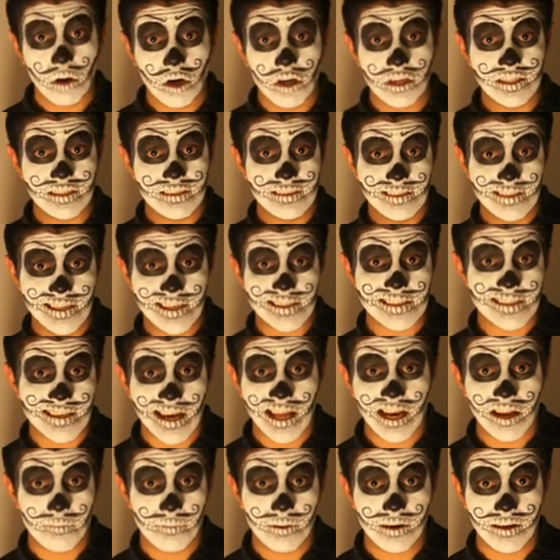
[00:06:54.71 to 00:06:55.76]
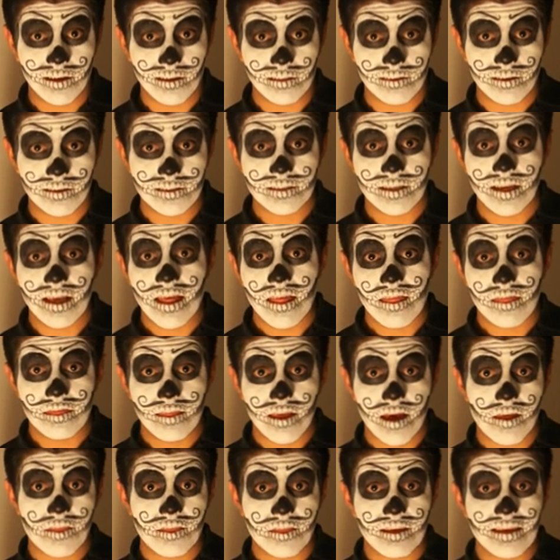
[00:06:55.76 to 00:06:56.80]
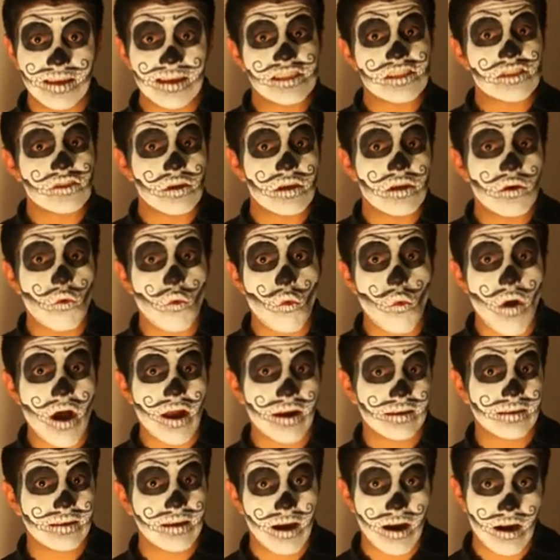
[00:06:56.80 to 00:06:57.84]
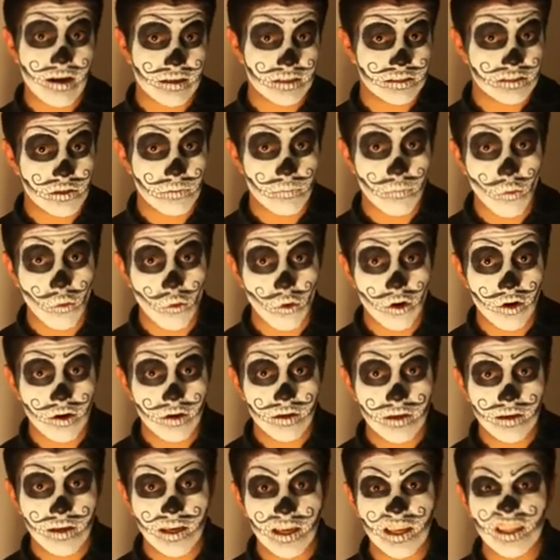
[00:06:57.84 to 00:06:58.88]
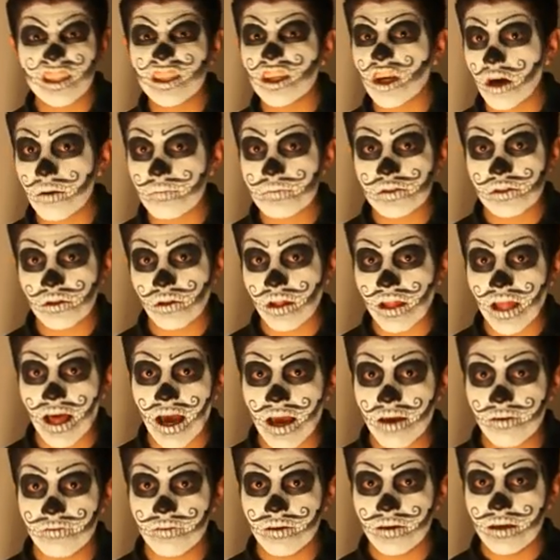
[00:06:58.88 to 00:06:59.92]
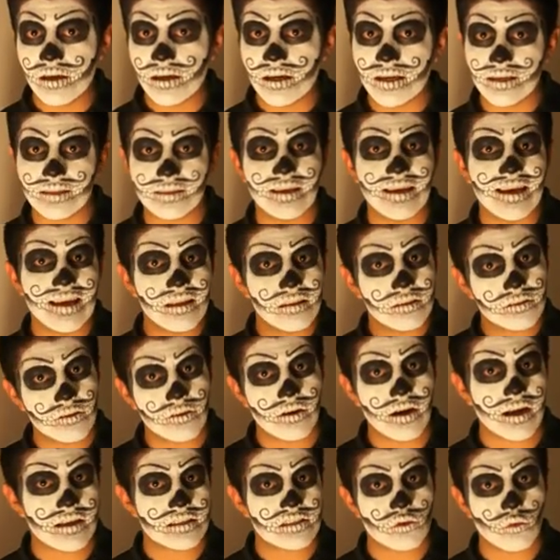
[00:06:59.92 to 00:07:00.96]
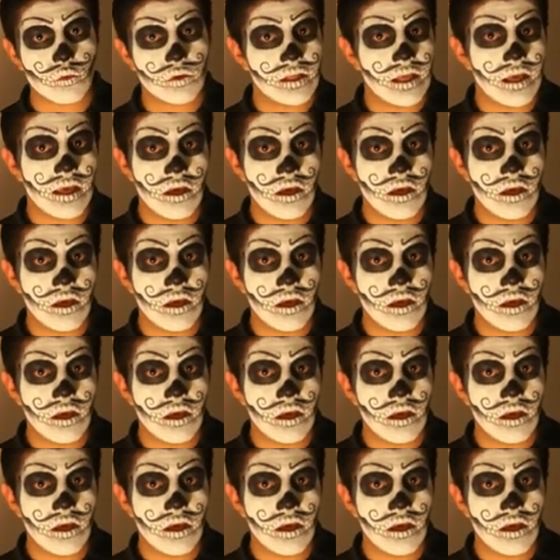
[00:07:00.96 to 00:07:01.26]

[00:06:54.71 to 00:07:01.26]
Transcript: But in these calaveritas, death is only one character more. It comes to life, it interacts with